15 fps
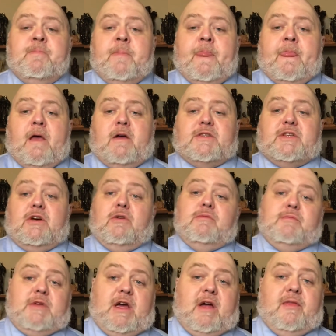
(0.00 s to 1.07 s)
So,
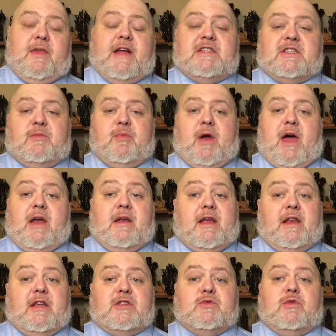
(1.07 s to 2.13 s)
yeah, that's the Pratt. It
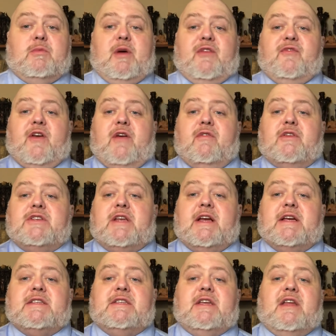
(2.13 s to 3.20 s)
is one of my favorites. Like I
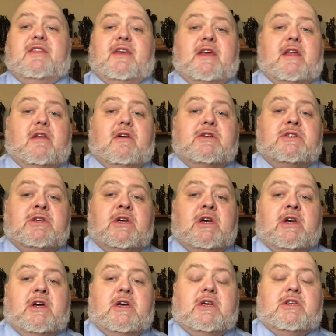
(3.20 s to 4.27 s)
said, I think it looks
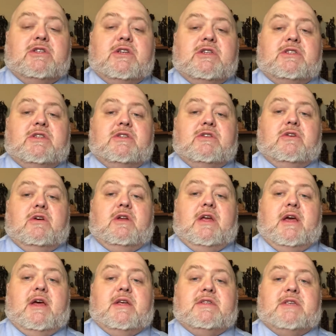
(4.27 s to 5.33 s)
just as good
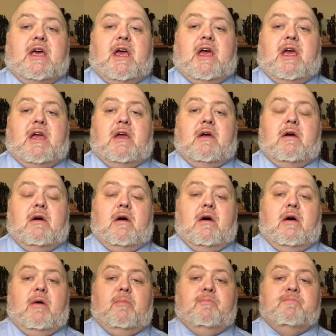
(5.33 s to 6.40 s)
as a
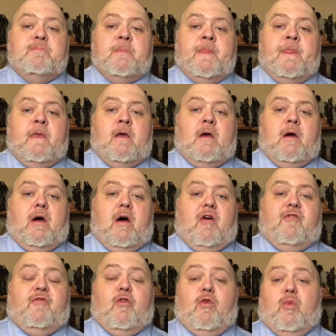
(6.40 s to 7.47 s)

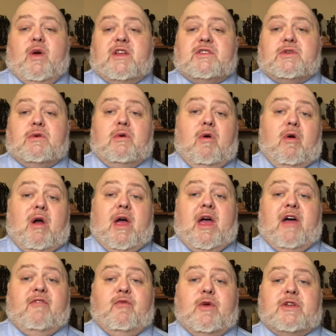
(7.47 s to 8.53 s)
full Windsor or a
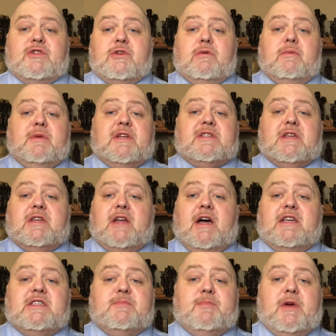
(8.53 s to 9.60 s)
half Windsor. It's a
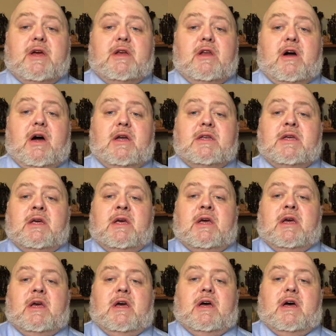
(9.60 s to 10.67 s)
nice big knot.
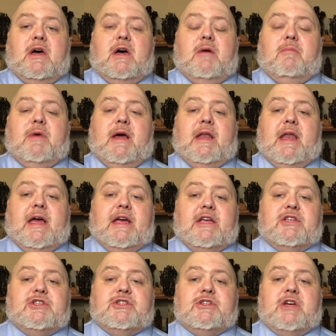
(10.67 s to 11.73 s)
I like its
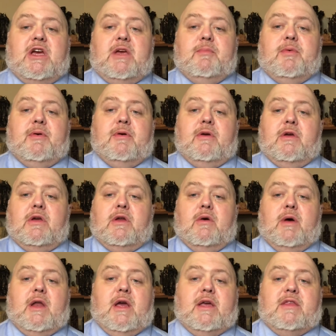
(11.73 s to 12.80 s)
shape. You know, I
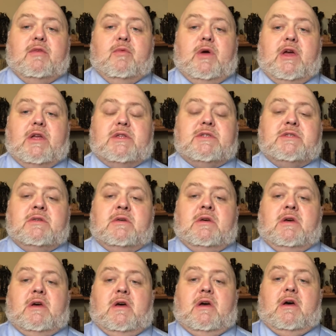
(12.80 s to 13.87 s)
like the way it's,
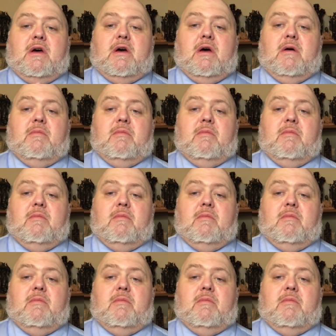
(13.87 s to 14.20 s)
I